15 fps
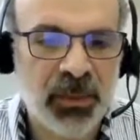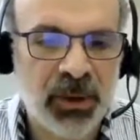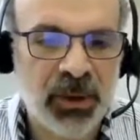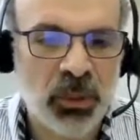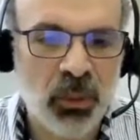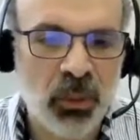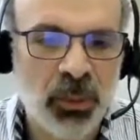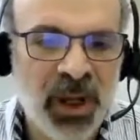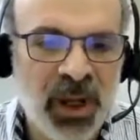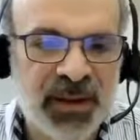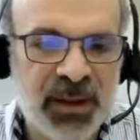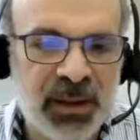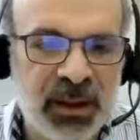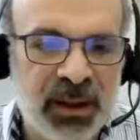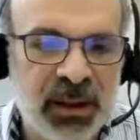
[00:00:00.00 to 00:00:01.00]
So
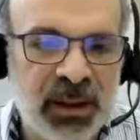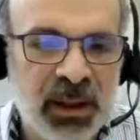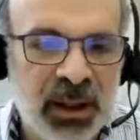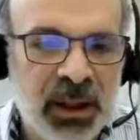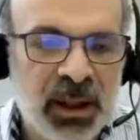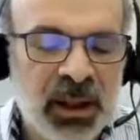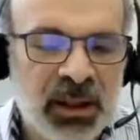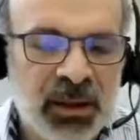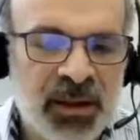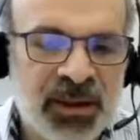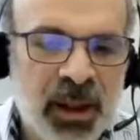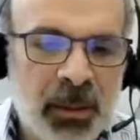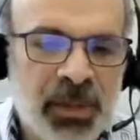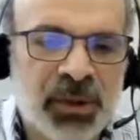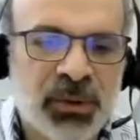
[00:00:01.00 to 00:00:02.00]
basically, the
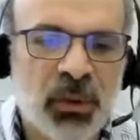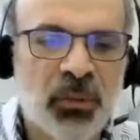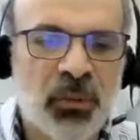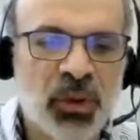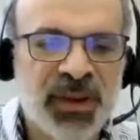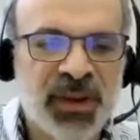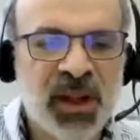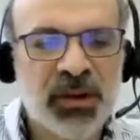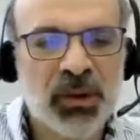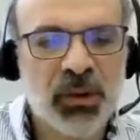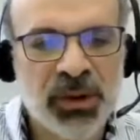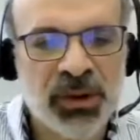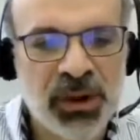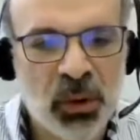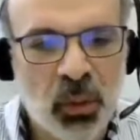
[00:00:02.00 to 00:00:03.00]
subject of
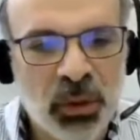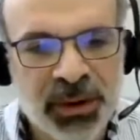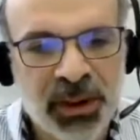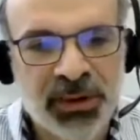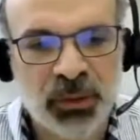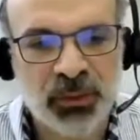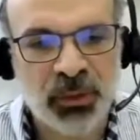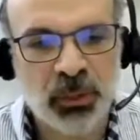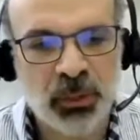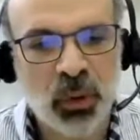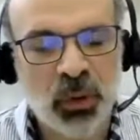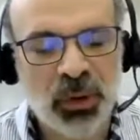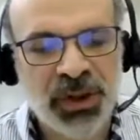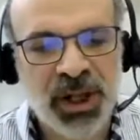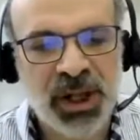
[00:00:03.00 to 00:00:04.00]
consensus in the context of a
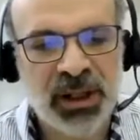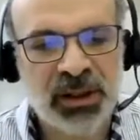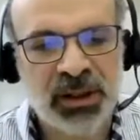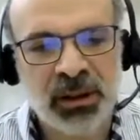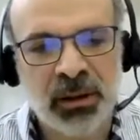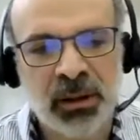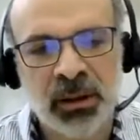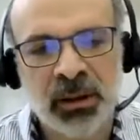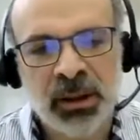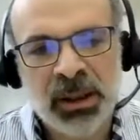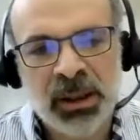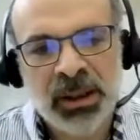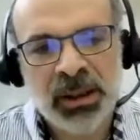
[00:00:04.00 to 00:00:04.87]
blockchain, there are,